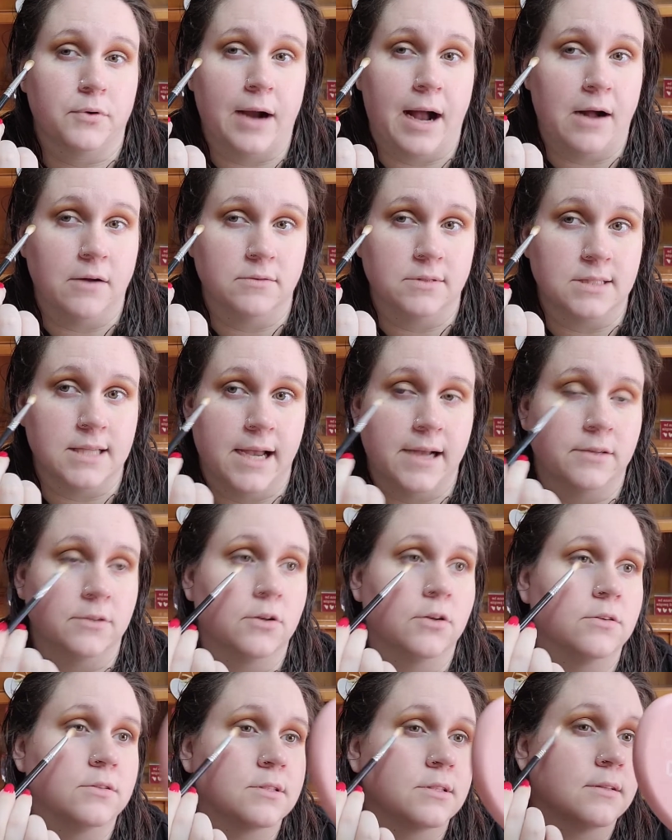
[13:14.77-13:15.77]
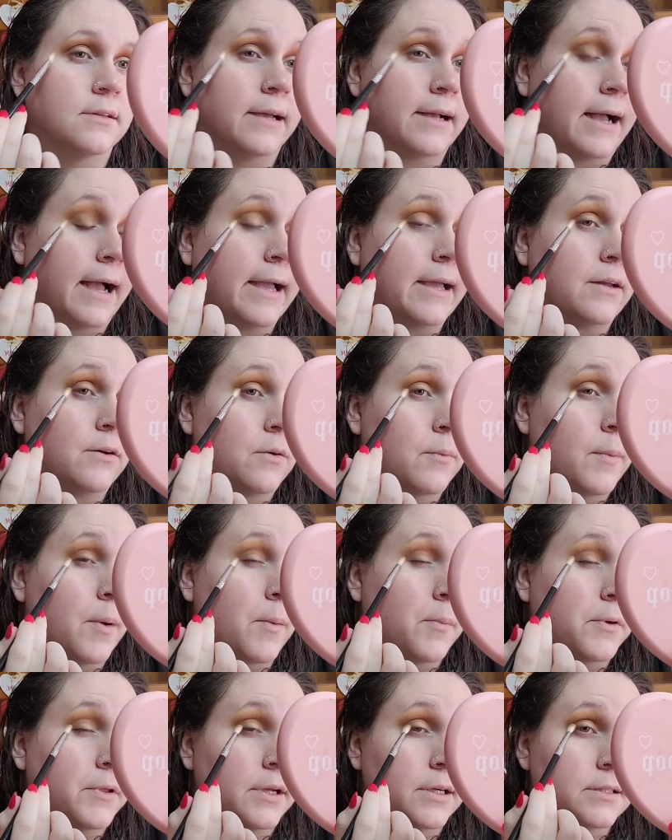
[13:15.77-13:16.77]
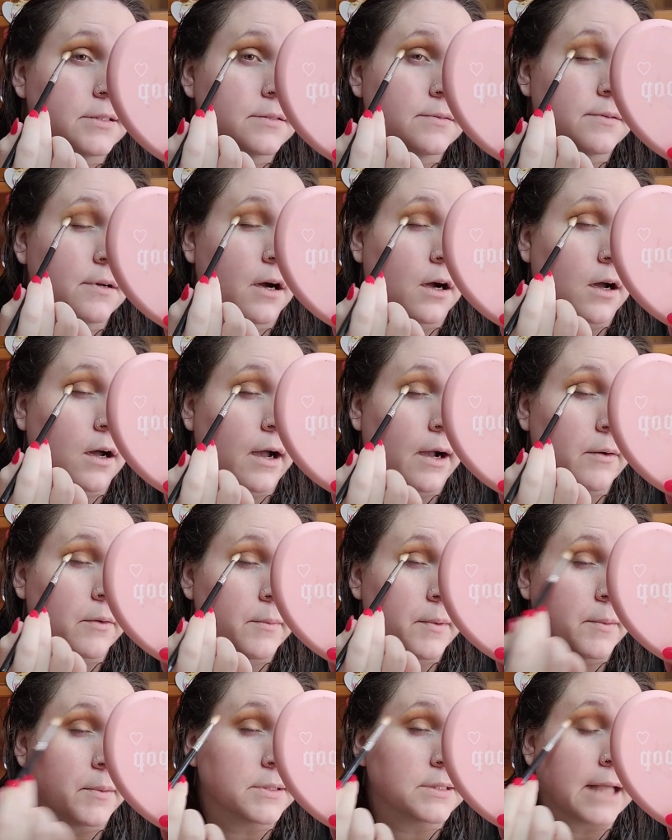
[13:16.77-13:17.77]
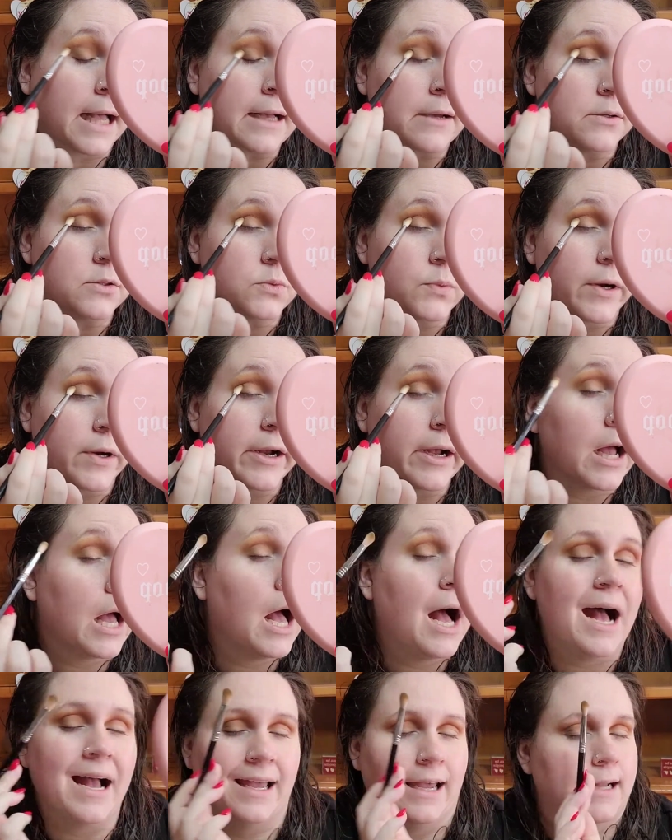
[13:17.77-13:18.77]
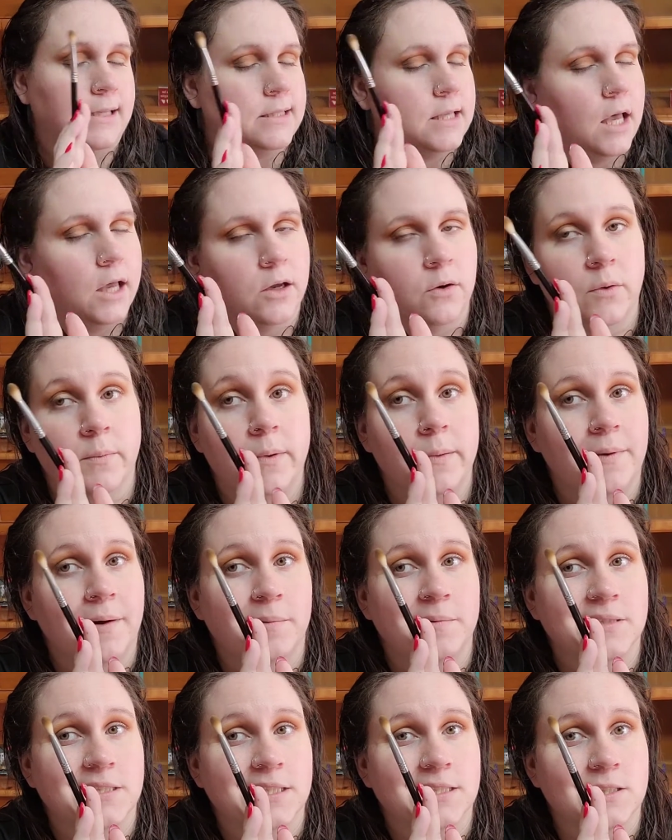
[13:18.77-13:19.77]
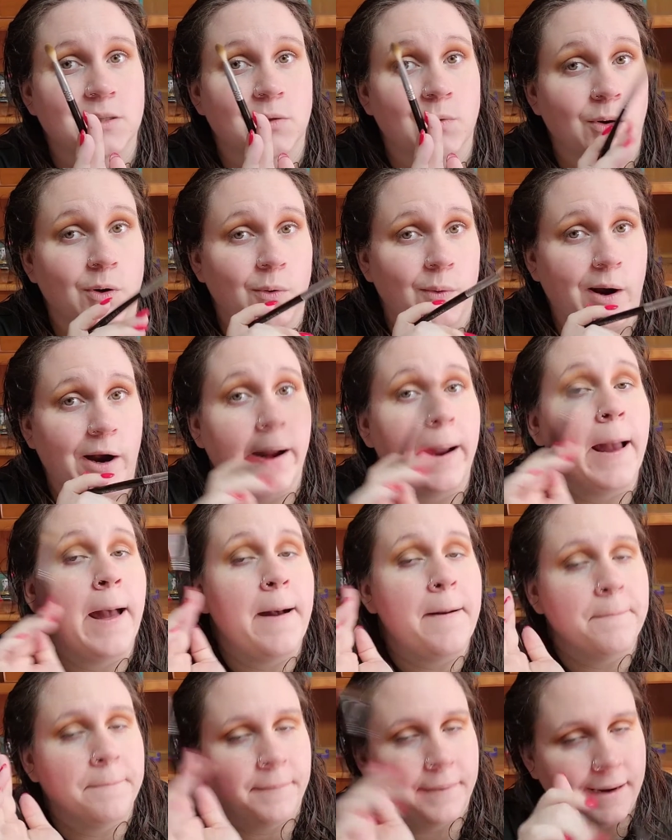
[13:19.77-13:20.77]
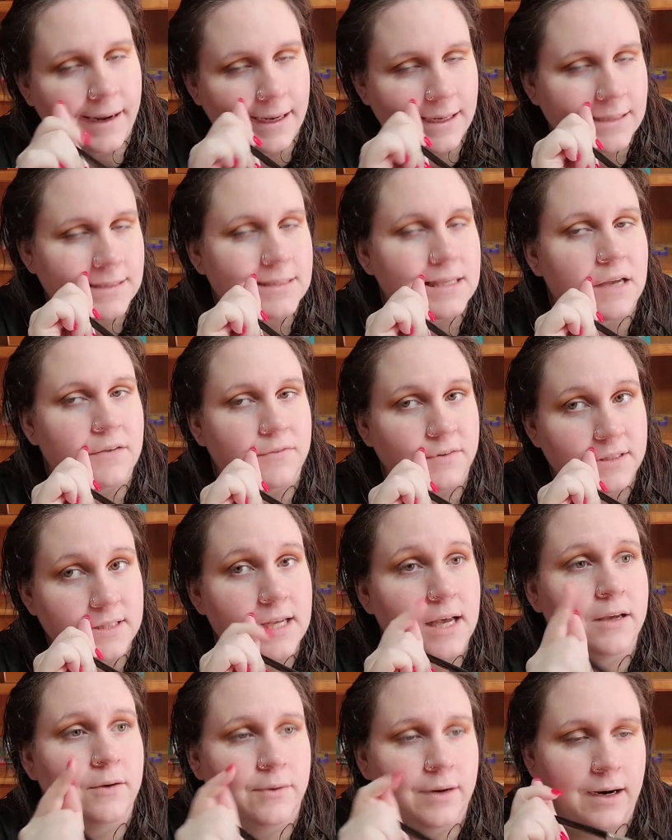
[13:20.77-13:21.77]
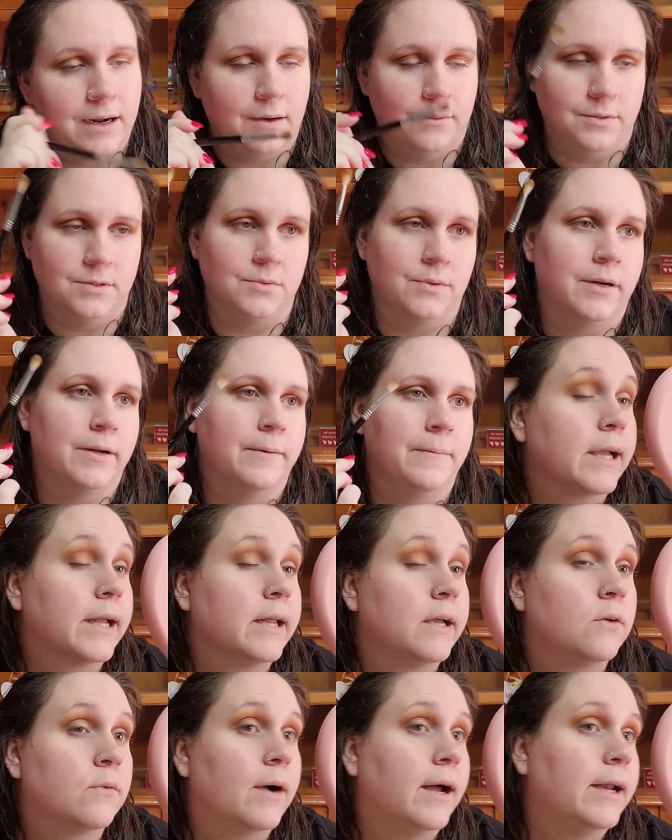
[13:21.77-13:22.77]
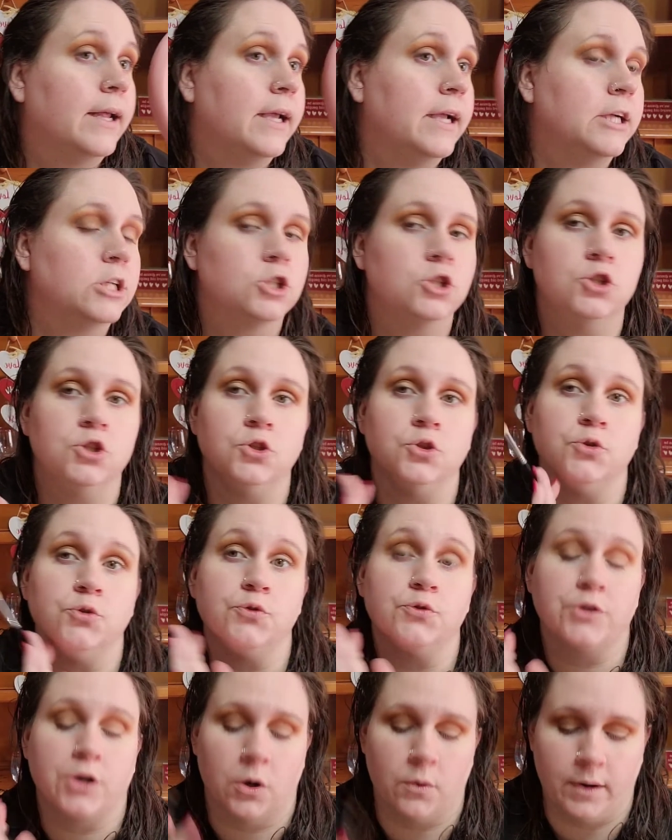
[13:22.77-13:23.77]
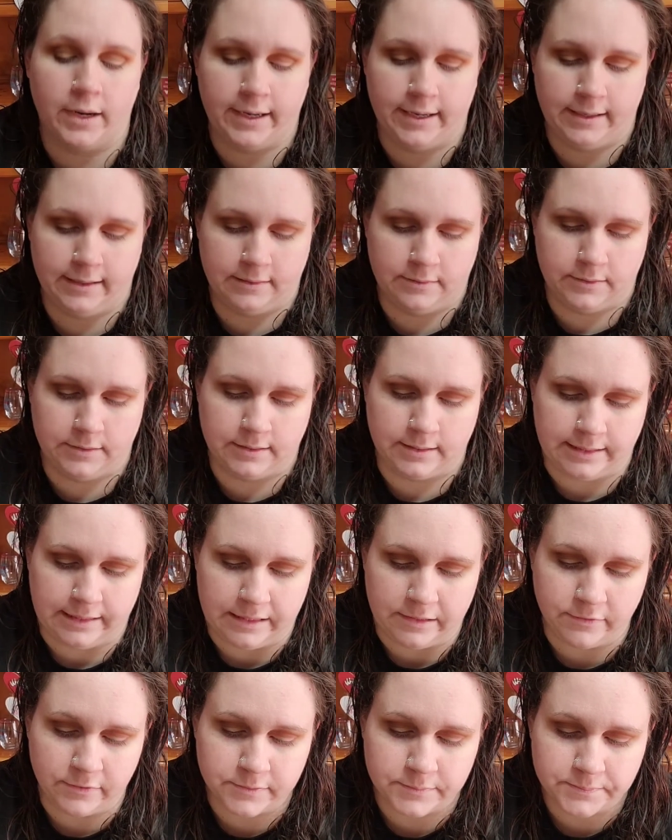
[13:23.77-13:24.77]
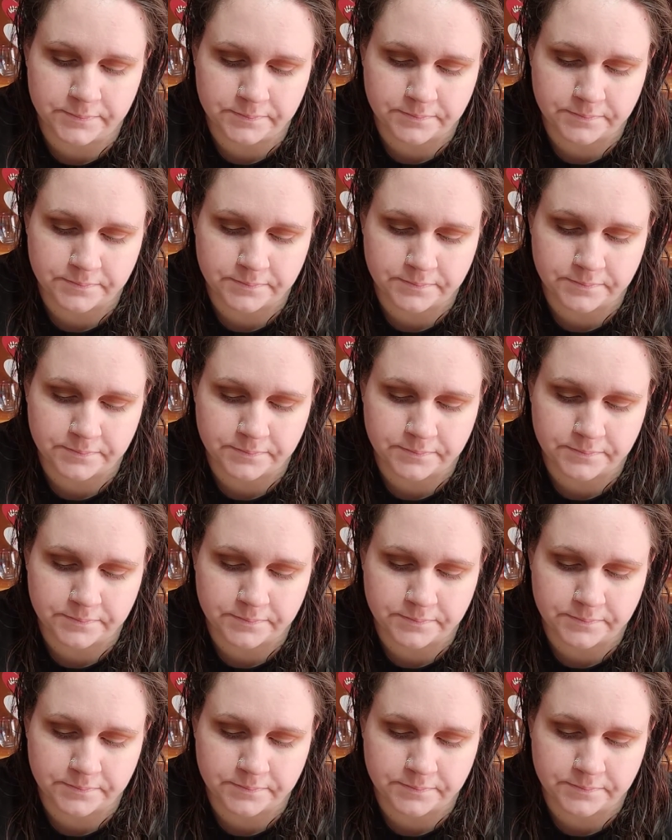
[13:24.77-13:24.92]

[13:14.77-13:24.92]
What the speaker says: brown sandals. Like I can remember this. Okay, I remember exactly what I was wearing. Can't tell you what my mom and sister were wearing, but I can definitely tell you what I was wearing. We're getting ready to go on a leave,